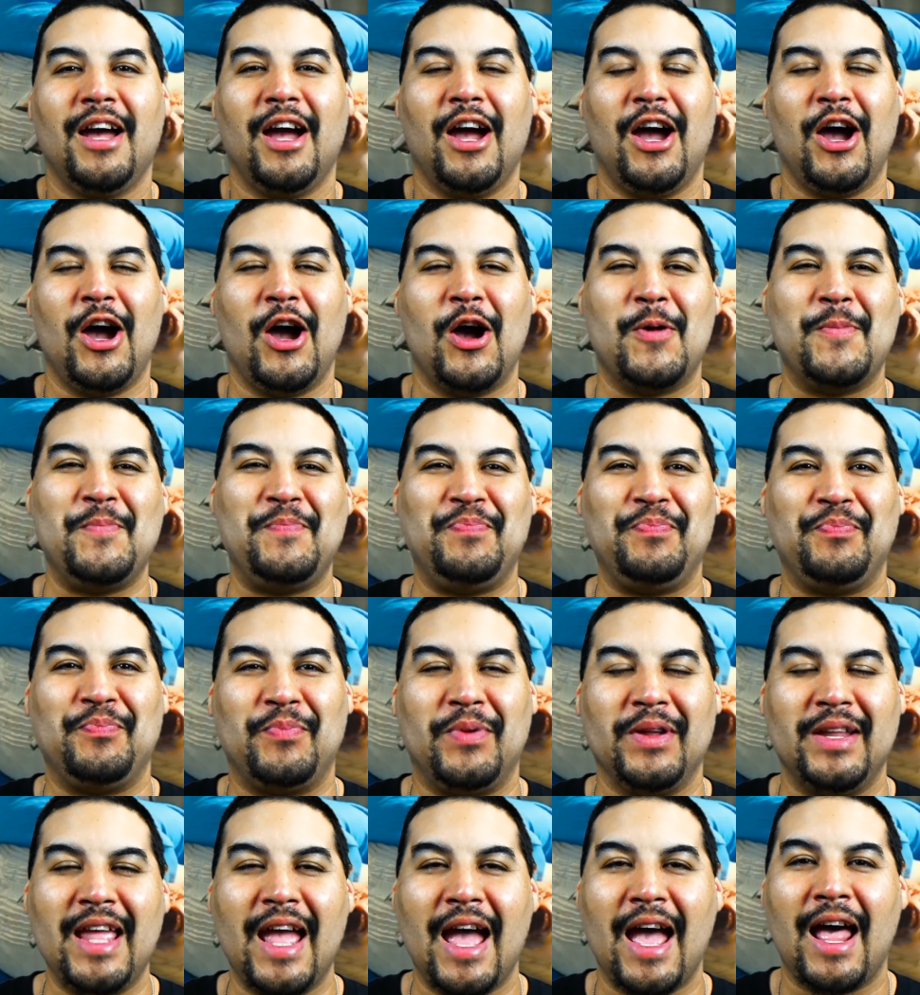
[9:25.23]
Um,
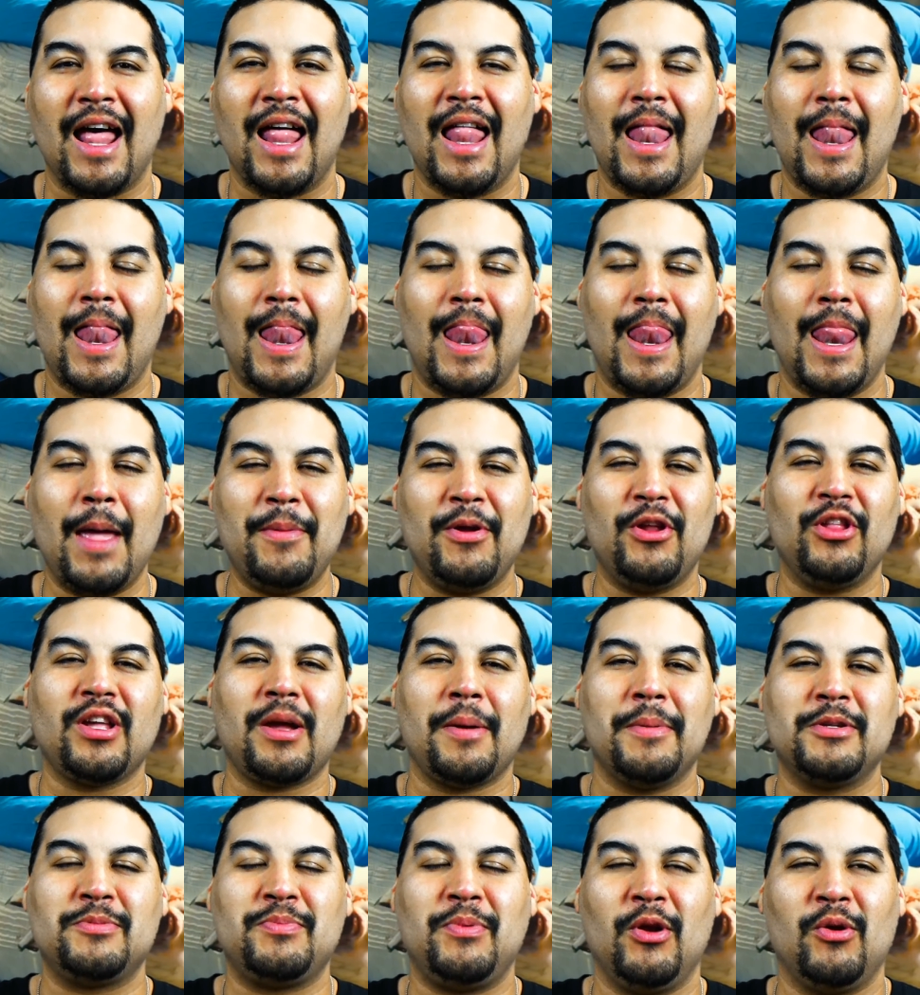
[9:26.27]
but yeah, let me know in the
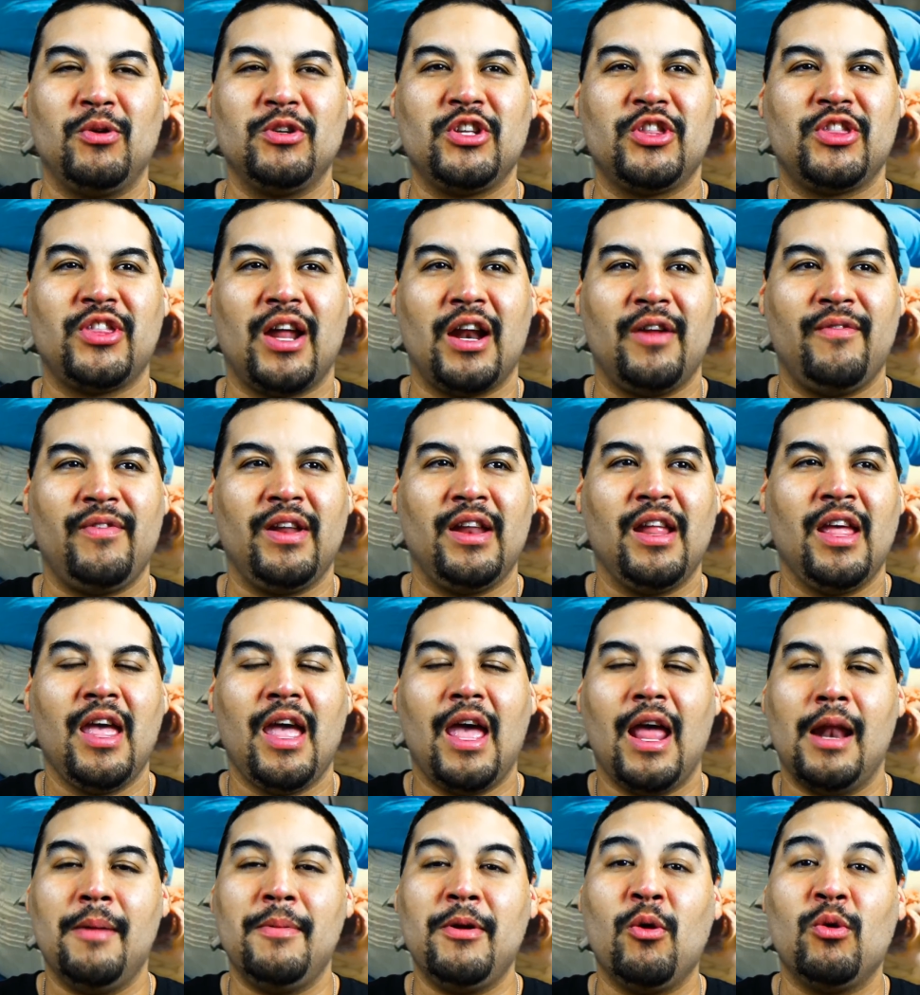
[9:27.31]
comments below what you thought of it.
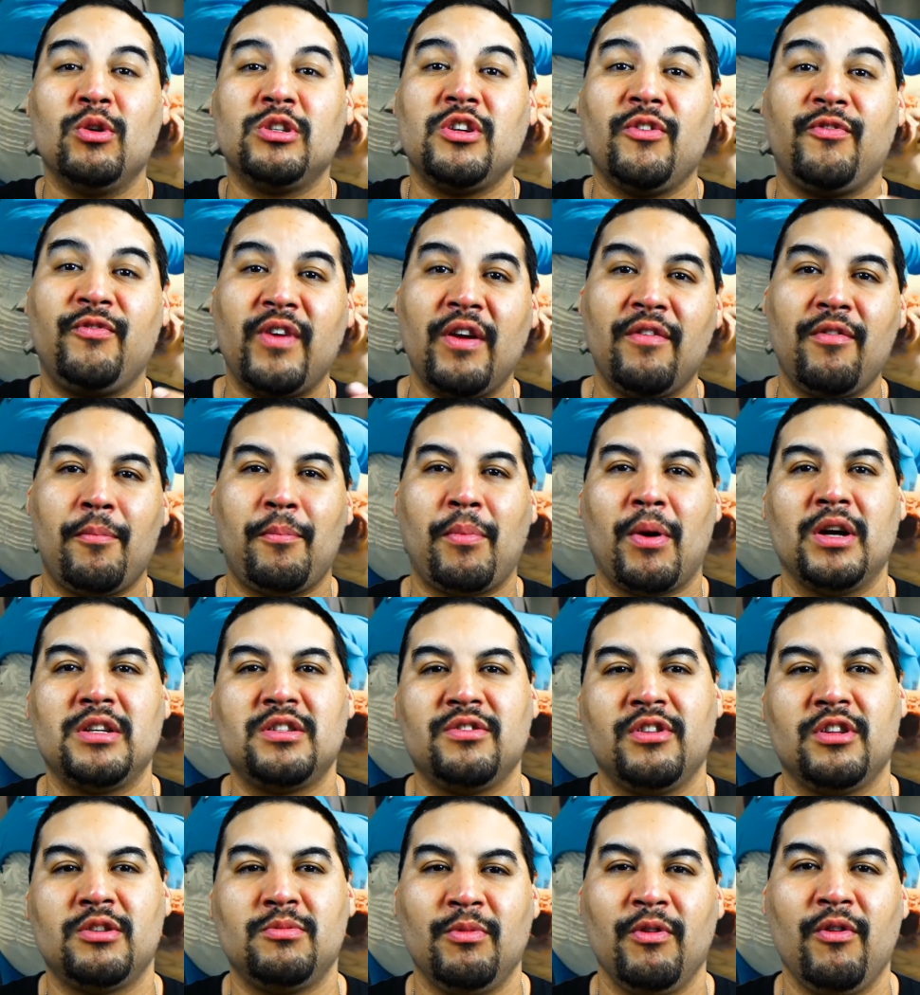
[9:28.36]
let me know what your favorite parts of
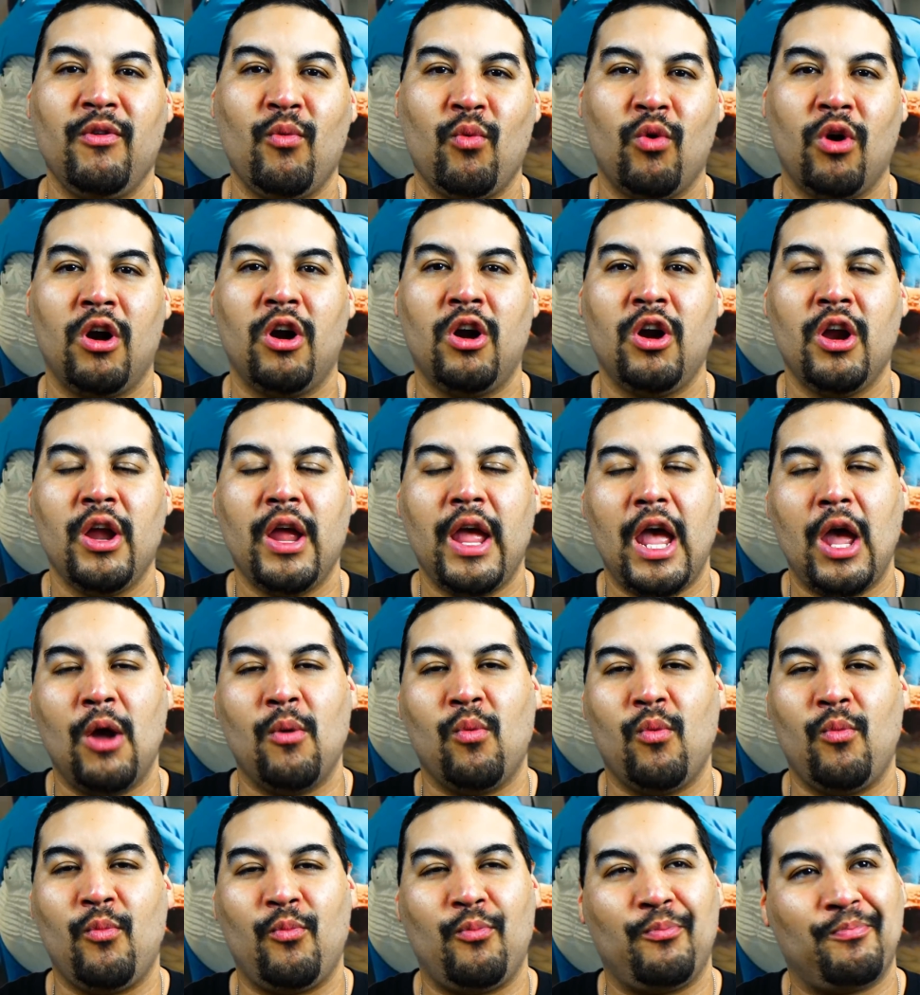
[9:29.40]
this movie were.
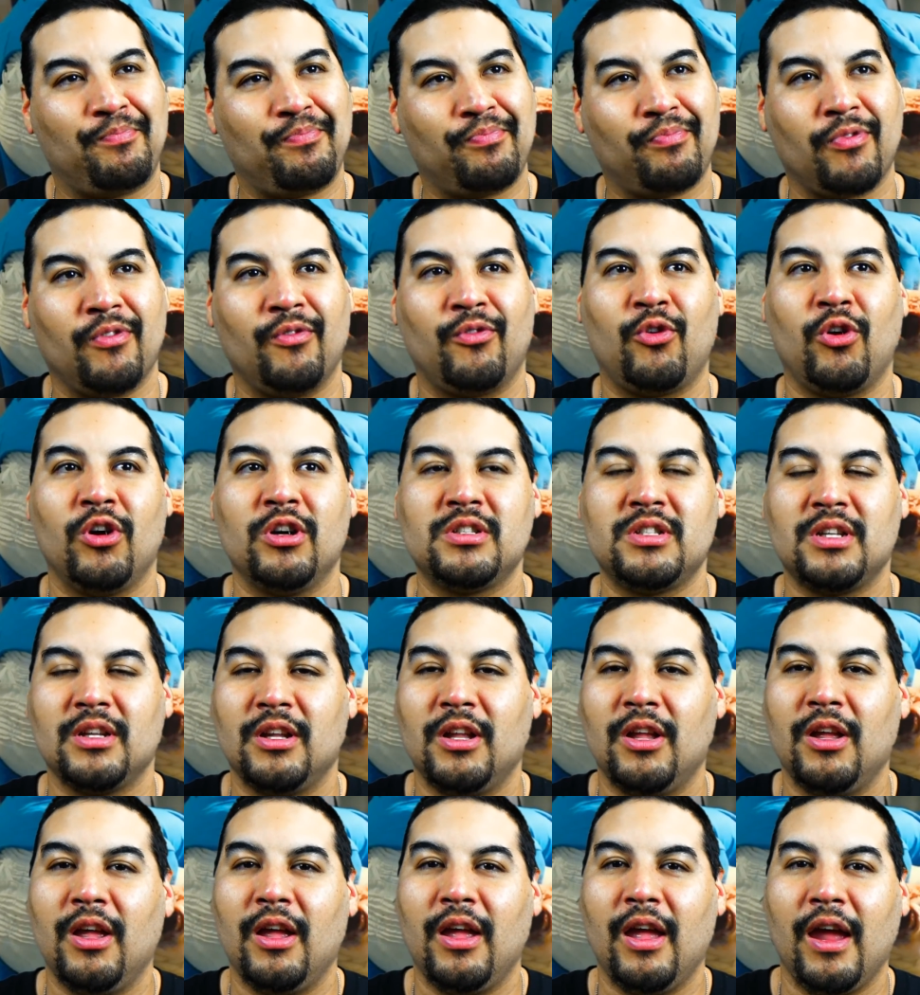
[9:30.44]
And of course,
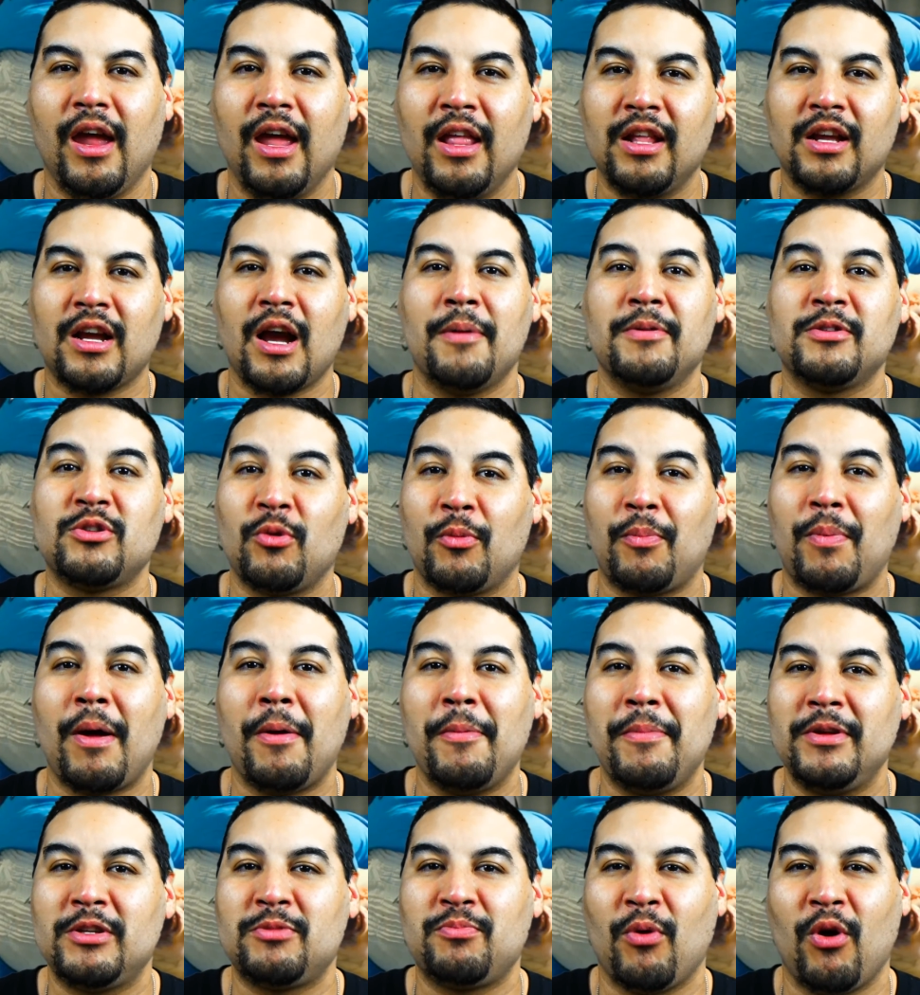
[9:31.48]
in the comments there will
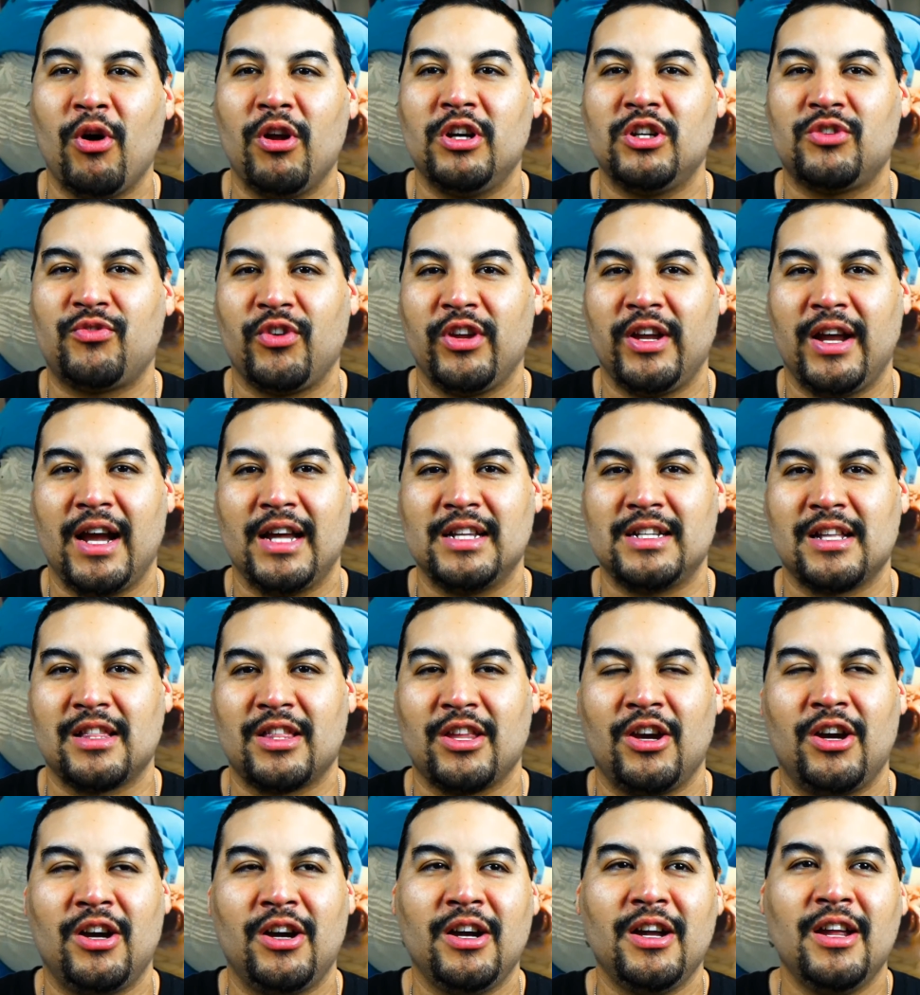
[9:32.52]
probably be spoilers for you guys out
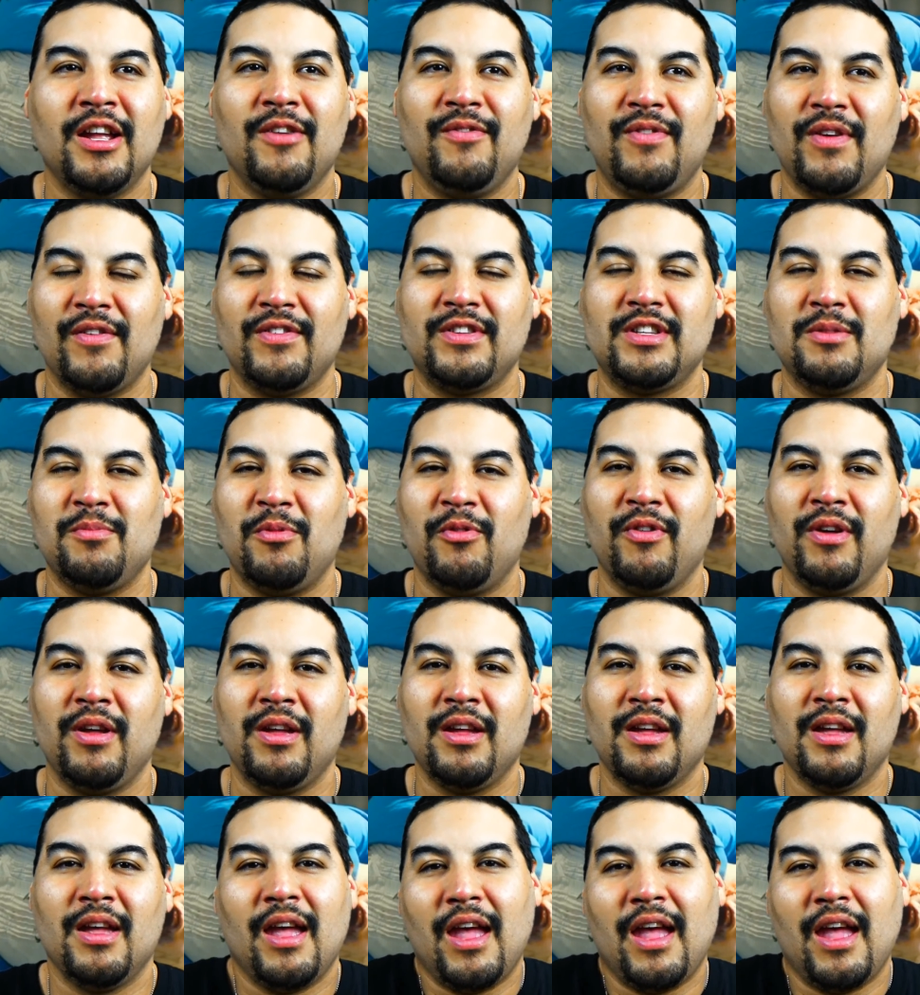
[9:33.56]
there if you haven't seen the movie.